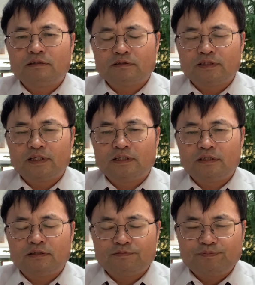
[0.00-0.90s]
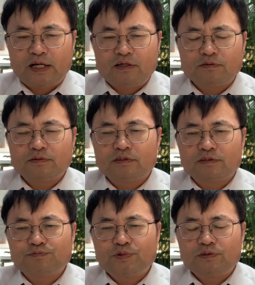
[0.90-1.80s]
they followed
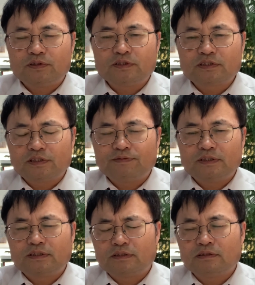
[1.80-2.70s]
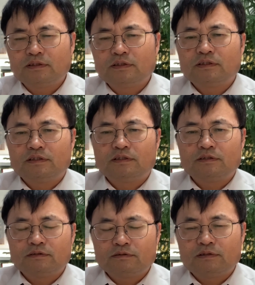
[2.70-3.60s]
the funeral service
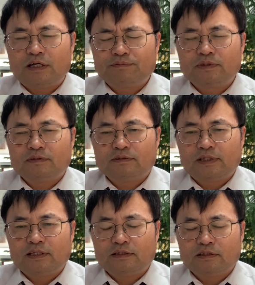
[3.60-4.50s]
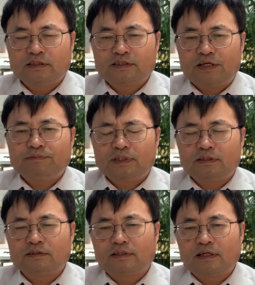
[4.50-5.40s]
after they
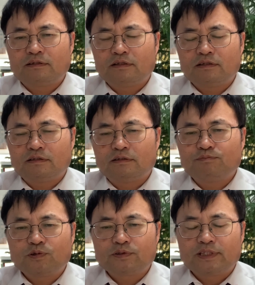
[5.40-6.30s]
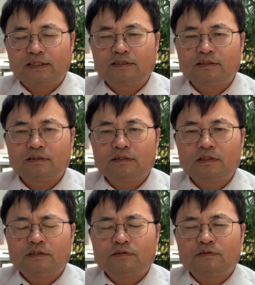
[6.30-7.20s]
accepting that process.
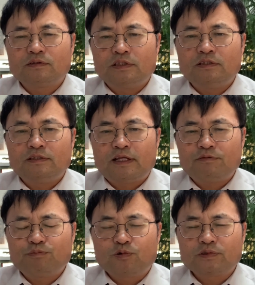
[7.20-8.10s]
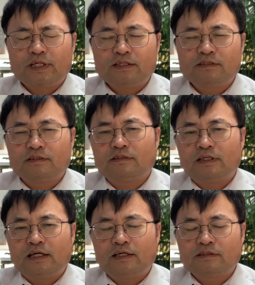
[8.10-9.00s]
So in that process,
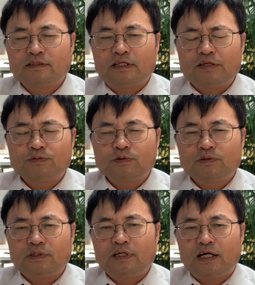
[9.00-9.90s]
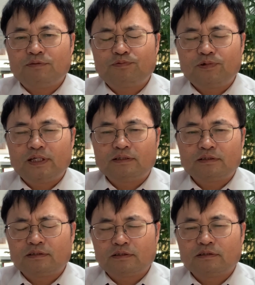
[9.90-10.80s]
as a labor attorney, I played
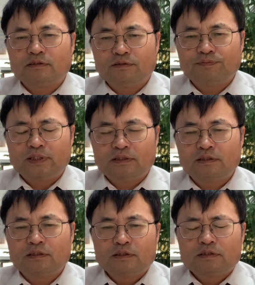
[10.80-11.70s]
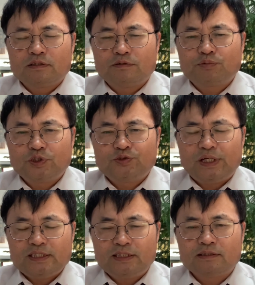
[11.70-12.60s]
a very
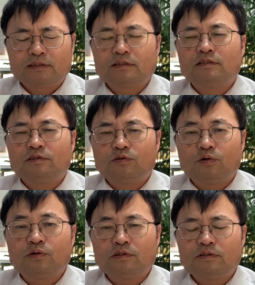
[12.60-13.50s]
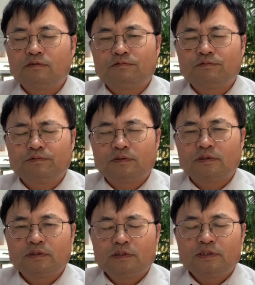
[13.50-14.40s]
persuading role
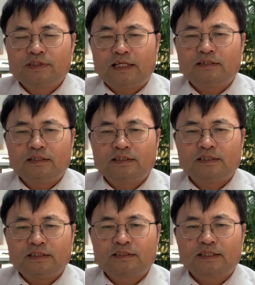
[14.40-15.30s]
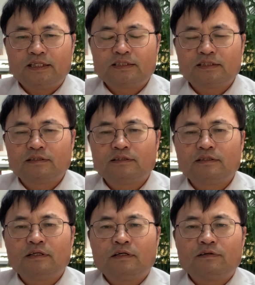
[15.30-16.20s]
for settling this case.
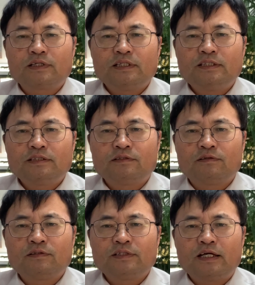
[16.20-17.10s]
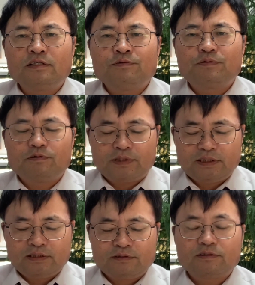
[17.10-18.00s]
Okay, this is all. Thank you for
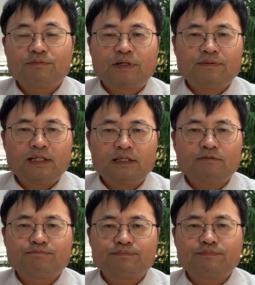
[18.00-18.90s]
watching. Okay, bye-bye.